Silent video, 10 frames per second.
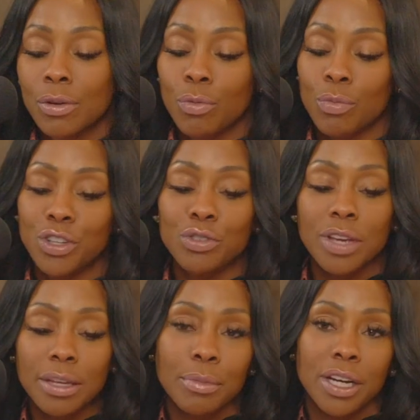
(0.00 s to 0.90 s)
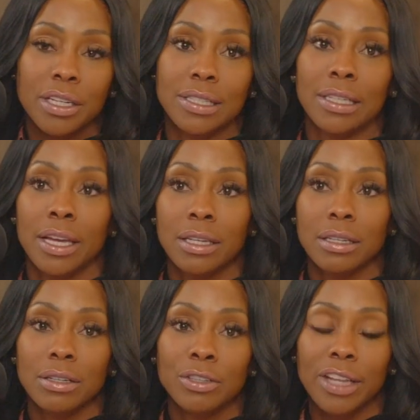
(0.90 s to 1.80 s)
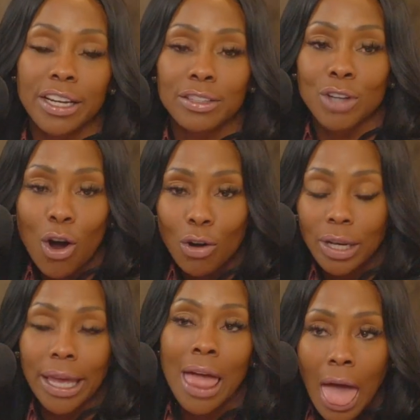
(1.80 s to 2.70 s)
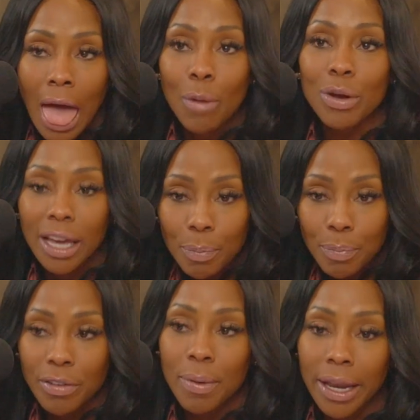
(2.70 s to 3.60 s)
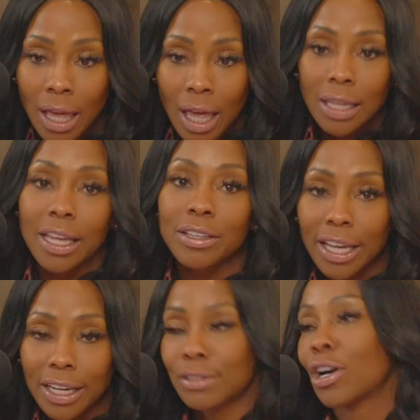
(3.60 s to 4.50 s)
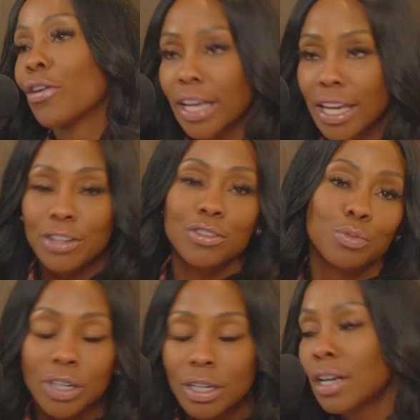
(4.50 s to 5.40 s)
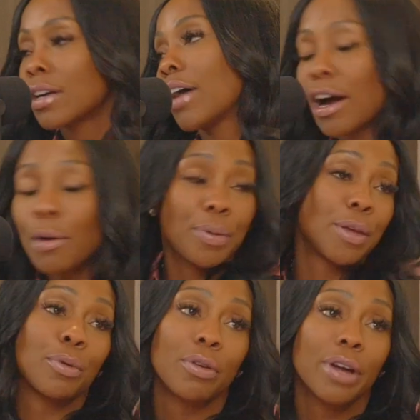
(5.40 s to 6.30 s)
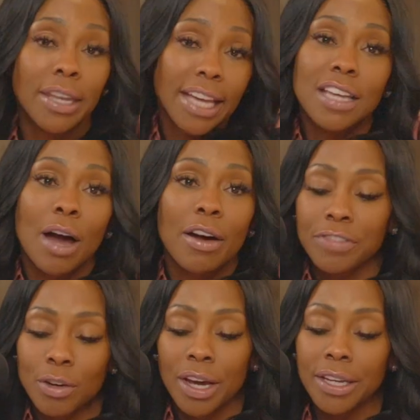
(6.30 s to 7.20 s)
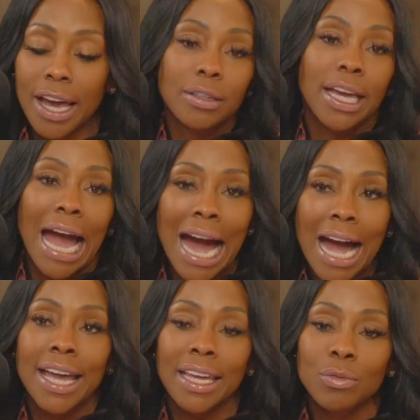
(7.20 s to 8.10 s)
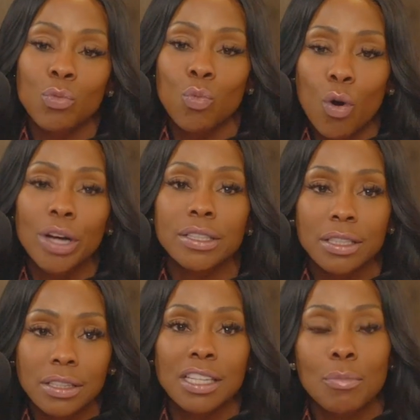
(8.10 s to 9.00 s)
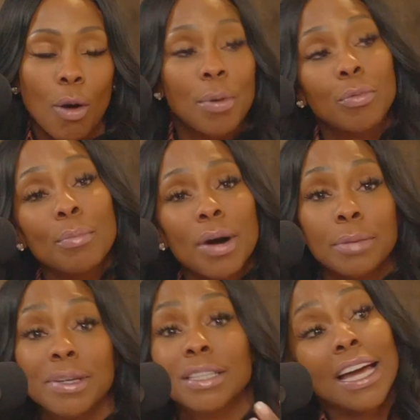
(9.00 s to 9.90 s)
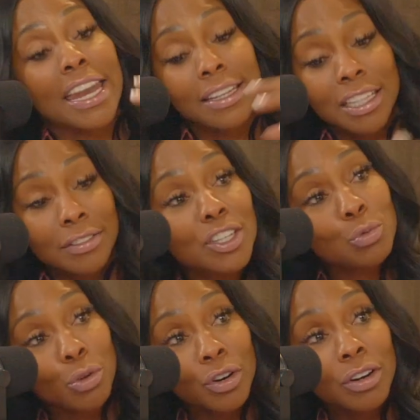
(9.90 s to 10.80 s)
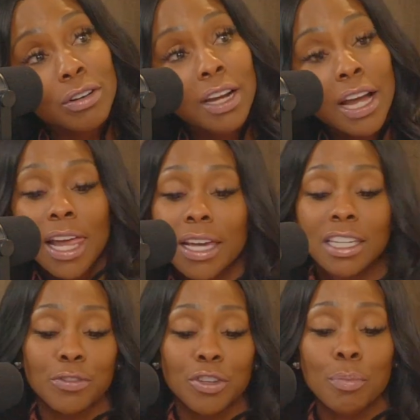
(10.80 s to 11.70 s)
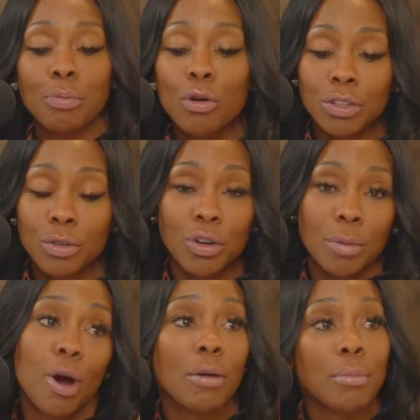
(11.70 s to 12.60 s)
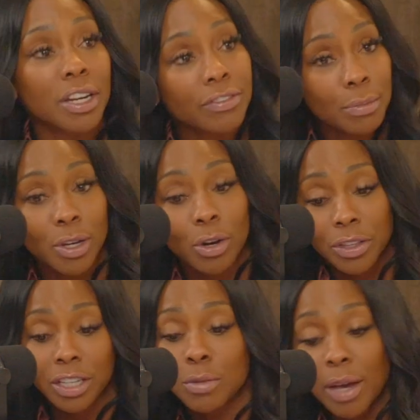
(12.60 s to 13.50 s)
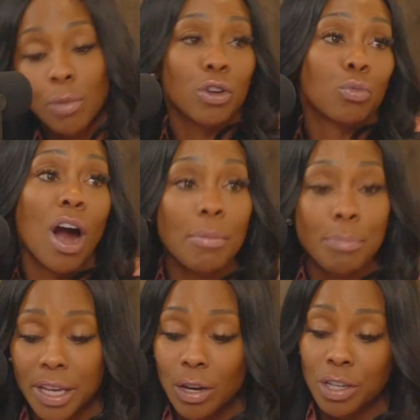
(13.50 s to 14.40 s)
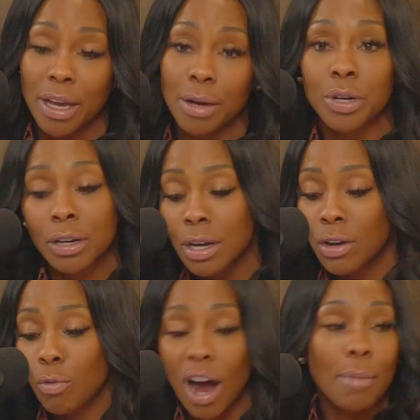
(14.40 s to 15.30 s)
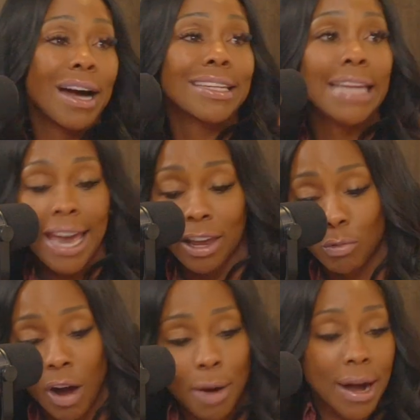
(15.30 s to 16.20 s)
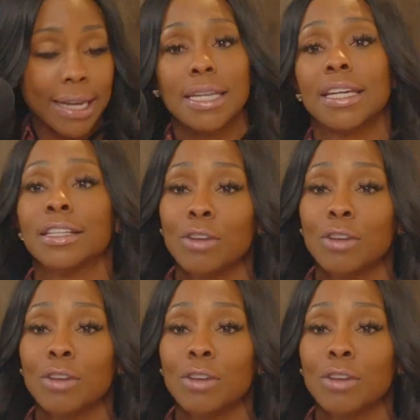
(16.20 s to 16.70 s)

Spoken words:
When you get money, it's like you're like a dog. Like, I want to help everybody. Like, you're like a dog in heat. You just want to help people. And that's how I feel right now. Like, I want to see more people with money because I got to live in this world. And if you're broke, you want to borrow money from me, or then you may want to rob me, or you may want to rob my dad or rob my kids.